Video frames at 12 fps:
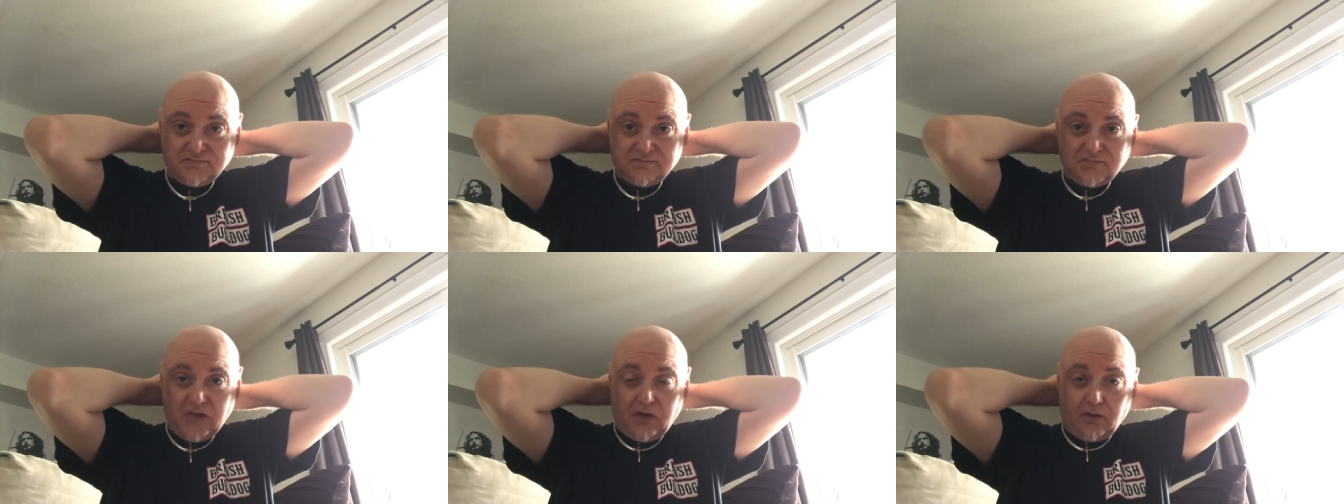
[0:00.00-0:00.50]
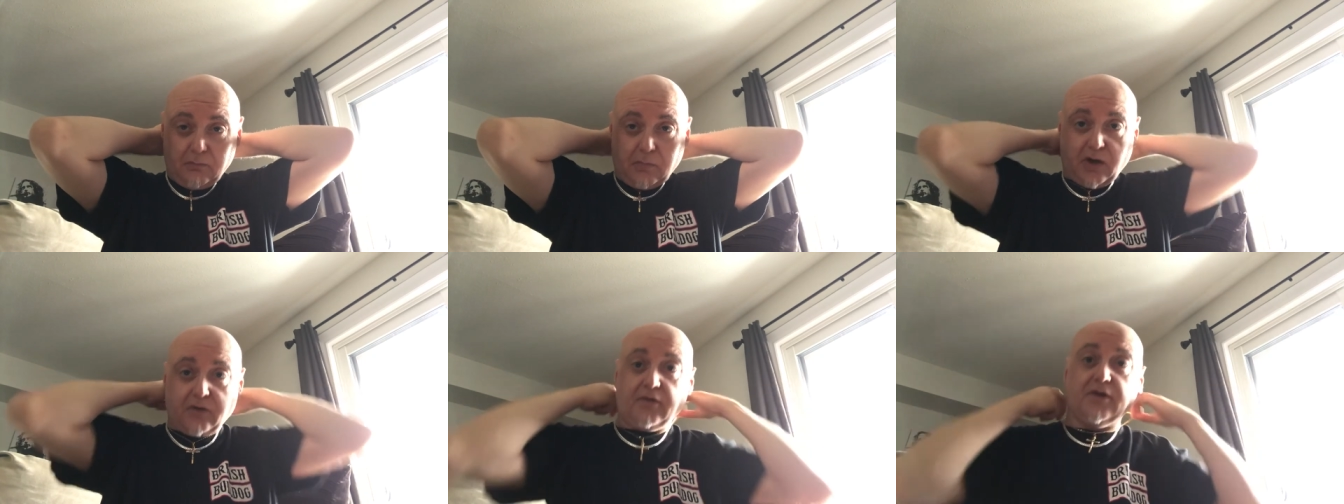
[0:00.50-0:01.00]
These are
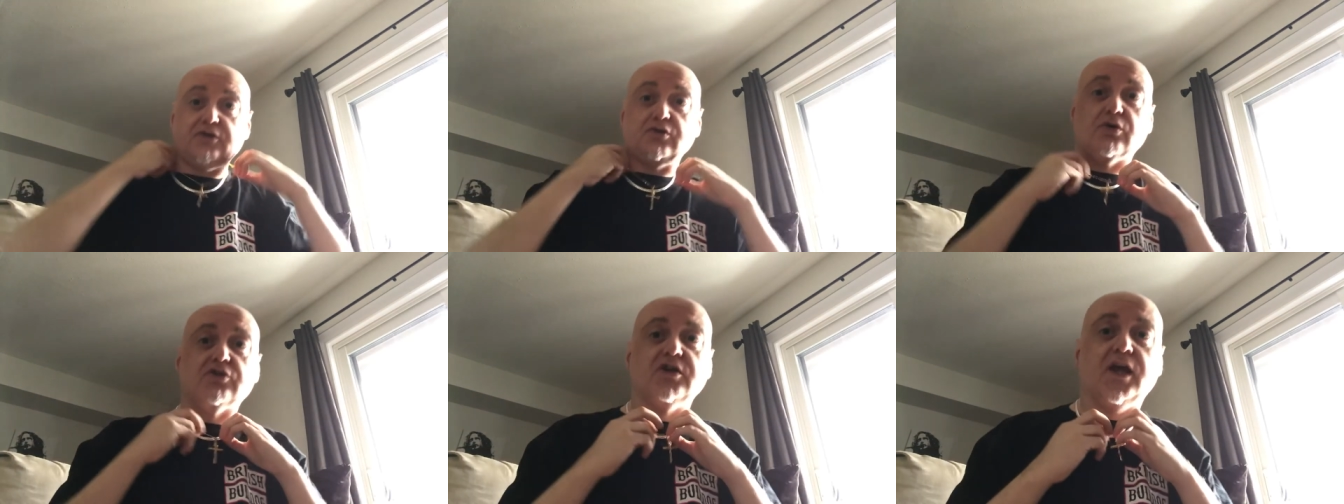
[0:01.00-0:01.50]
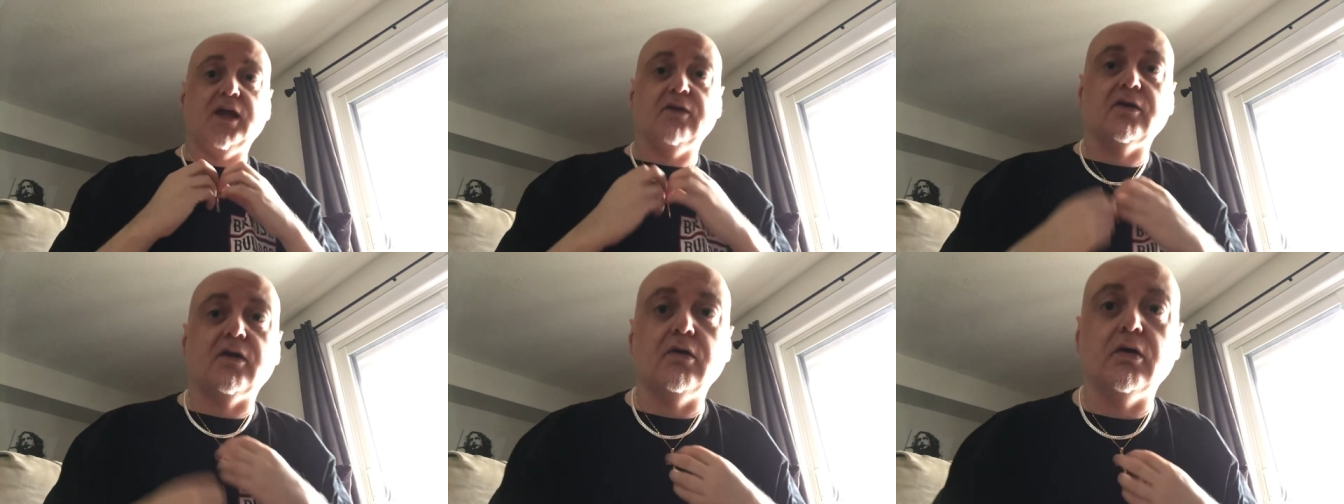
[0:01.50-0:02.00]
moderately short chains.
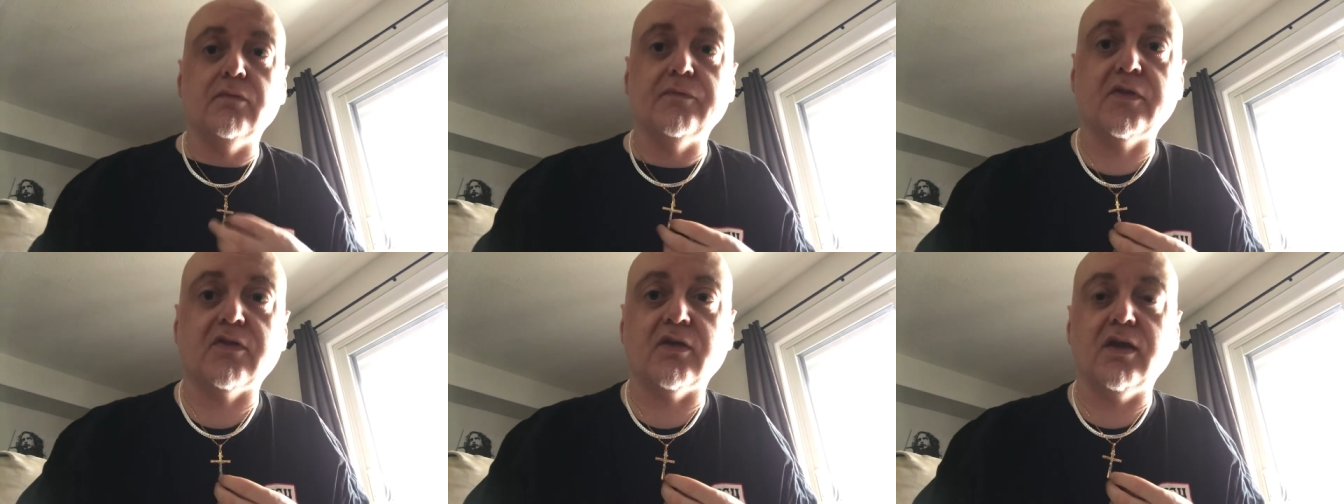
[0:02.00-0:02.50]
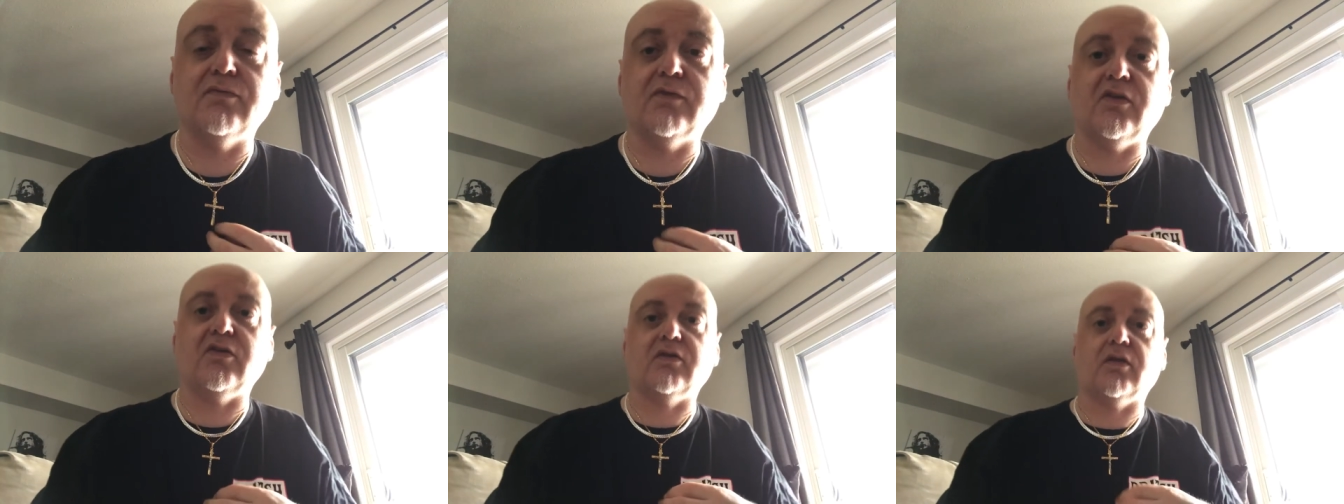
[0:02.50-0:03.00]
I don't know if it's if
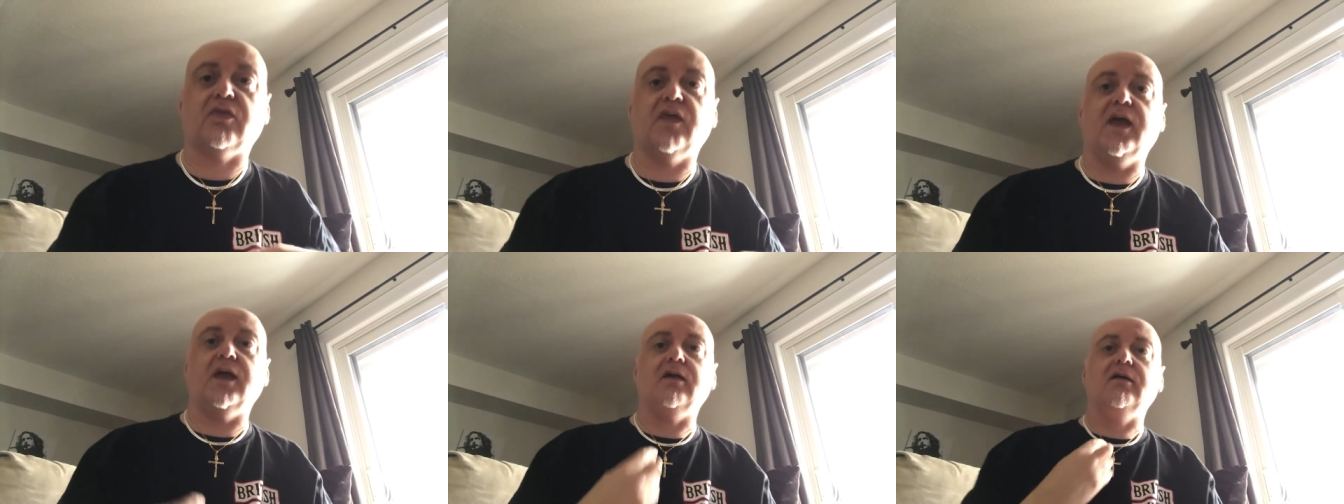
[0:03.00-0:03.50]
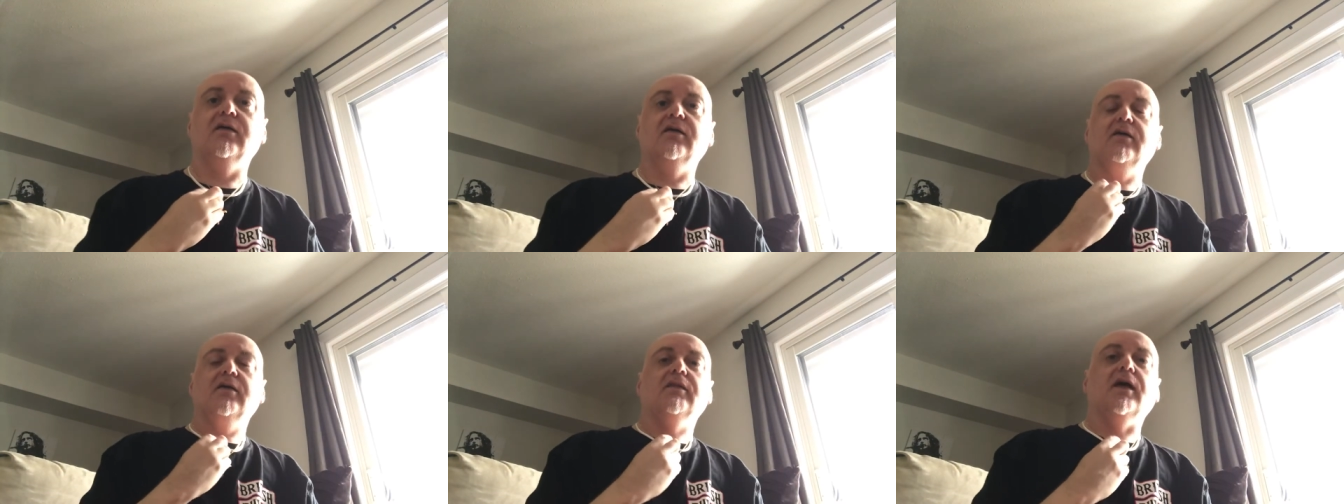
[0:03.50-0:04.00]
this is a thing
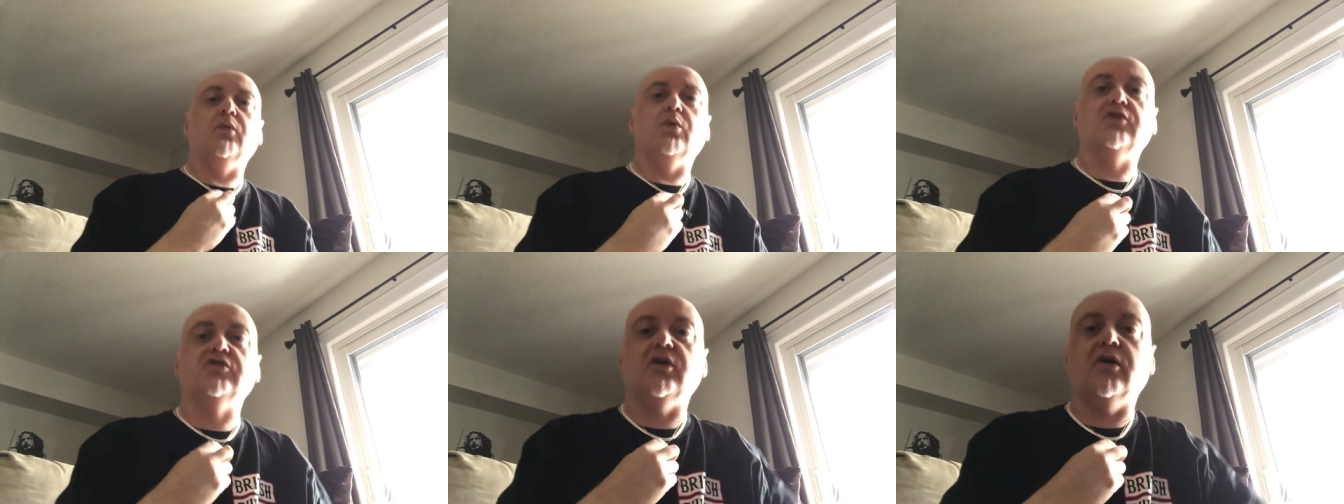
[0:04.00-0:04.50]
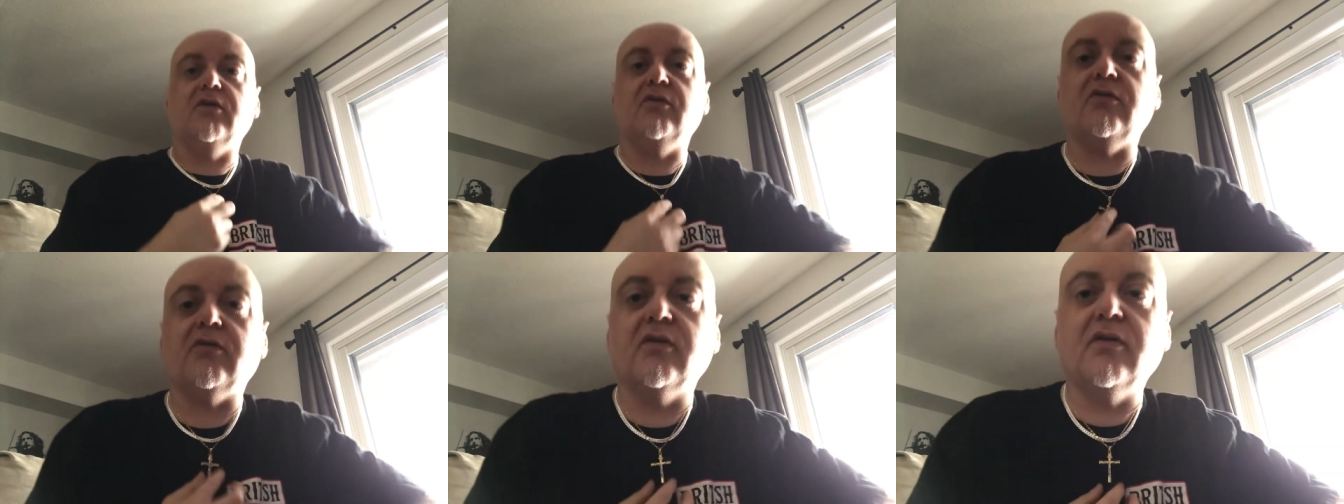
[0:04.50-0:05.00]
that Wish
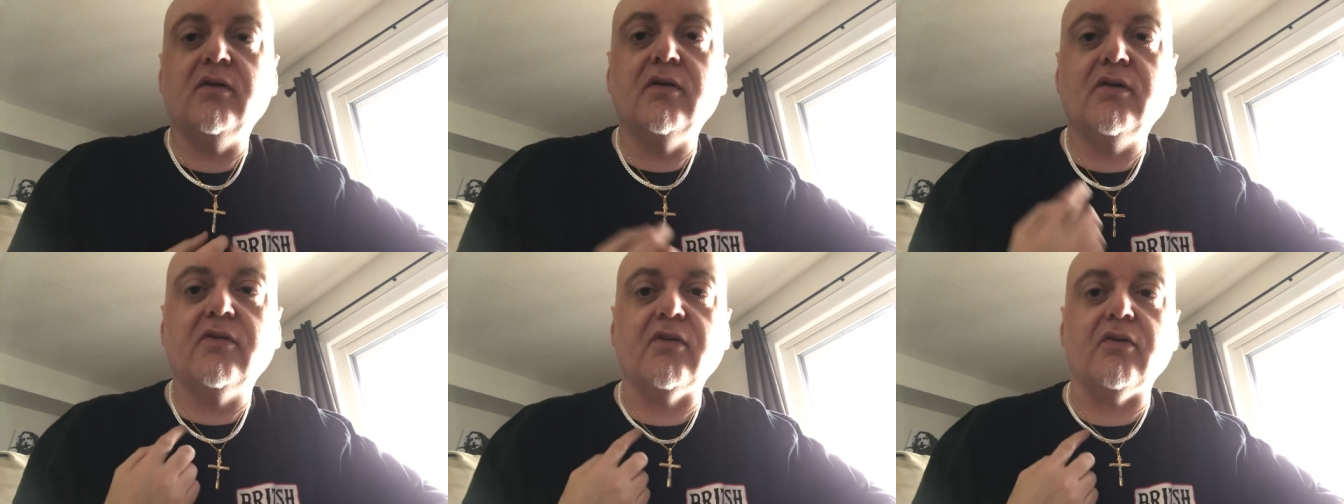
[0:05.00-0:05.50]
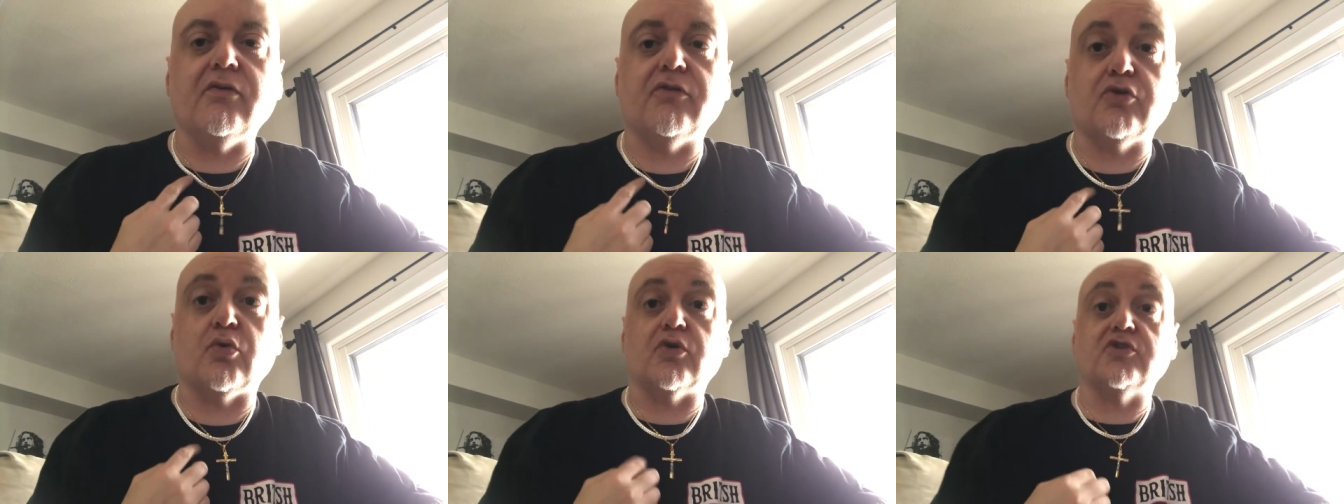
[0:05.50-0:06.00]
does, sells
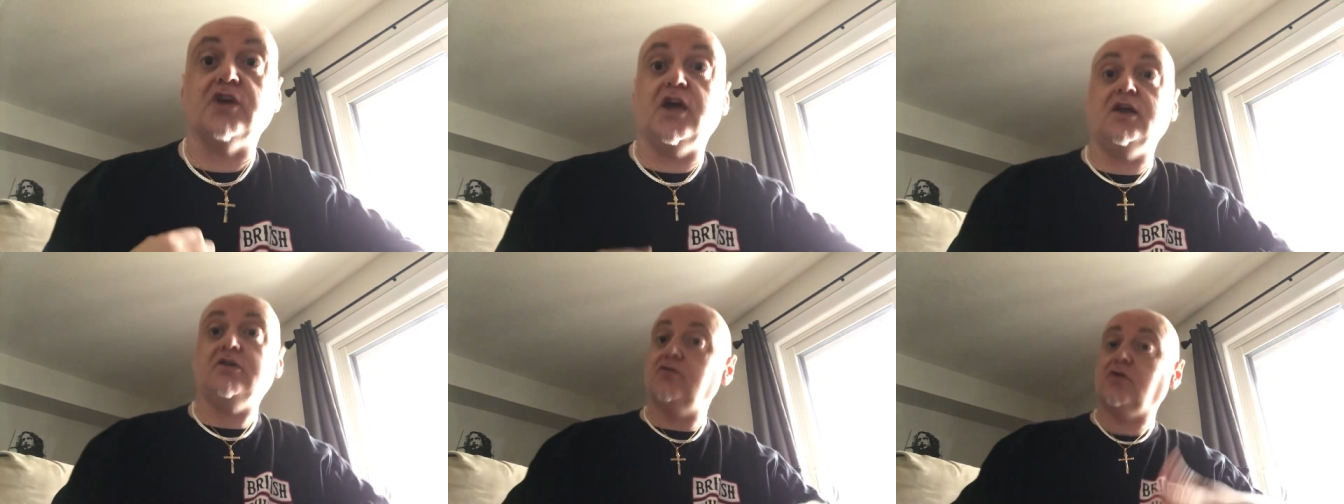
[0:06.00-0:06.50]
short change.